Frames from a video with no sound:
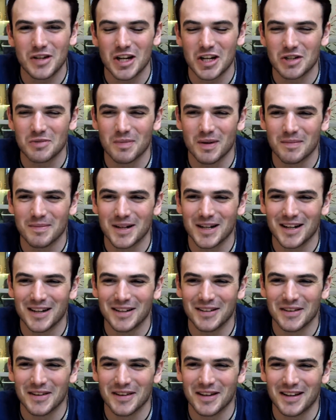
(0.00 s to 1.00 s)
changed my
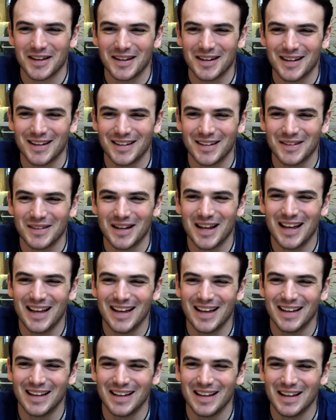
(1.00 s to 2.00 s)
mind on that.
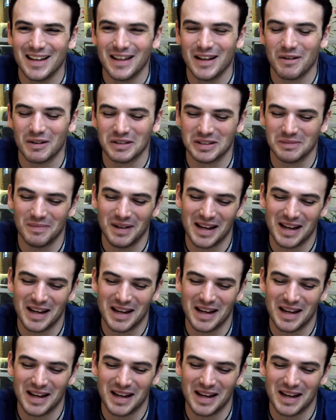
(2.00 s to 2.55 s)
Went